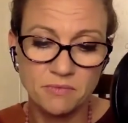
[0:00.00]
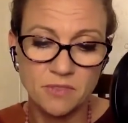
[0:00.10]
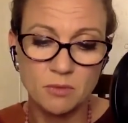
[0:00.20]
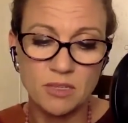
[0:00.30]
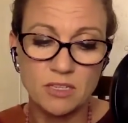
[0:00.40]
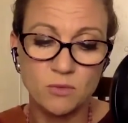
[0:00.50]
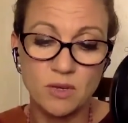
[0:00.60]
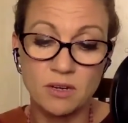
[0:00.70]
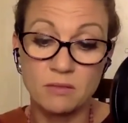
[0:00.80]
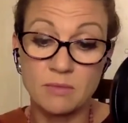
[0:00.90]
a place
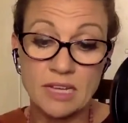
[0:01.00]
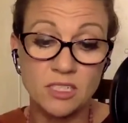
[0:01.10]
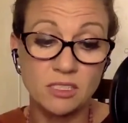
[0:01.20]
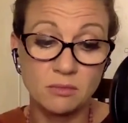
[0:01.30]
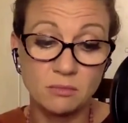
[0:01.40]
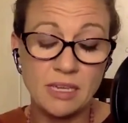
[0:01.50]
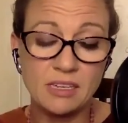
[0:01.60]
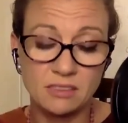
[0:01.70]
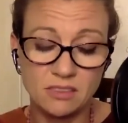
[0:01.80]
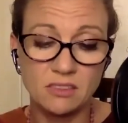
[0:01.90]
where magic may
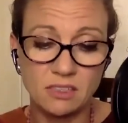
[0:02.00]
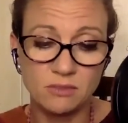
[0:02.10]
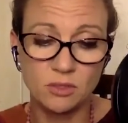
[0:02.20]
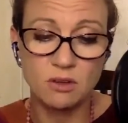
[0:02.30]
exist after